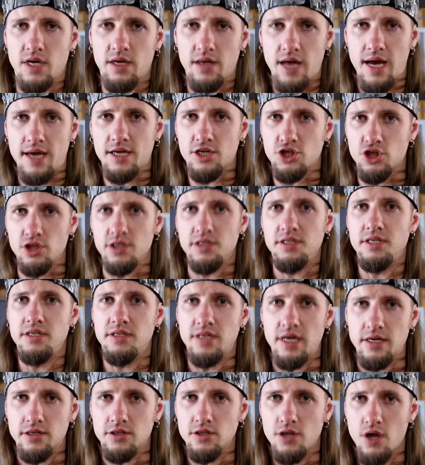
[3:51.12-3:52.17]
And I actually did
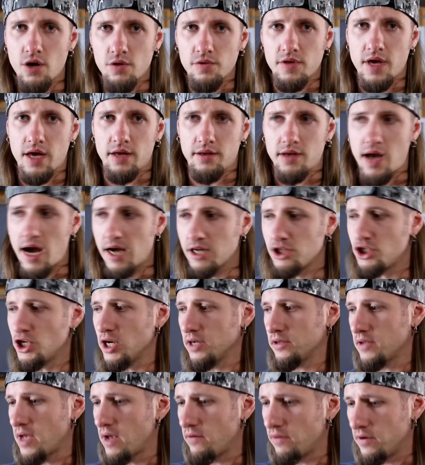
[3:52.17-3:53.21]
not know that. I
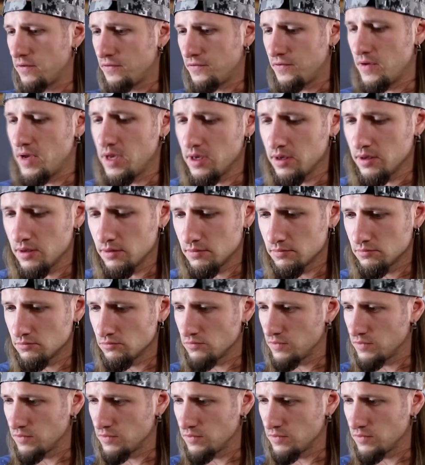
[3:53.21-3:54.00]
checked everything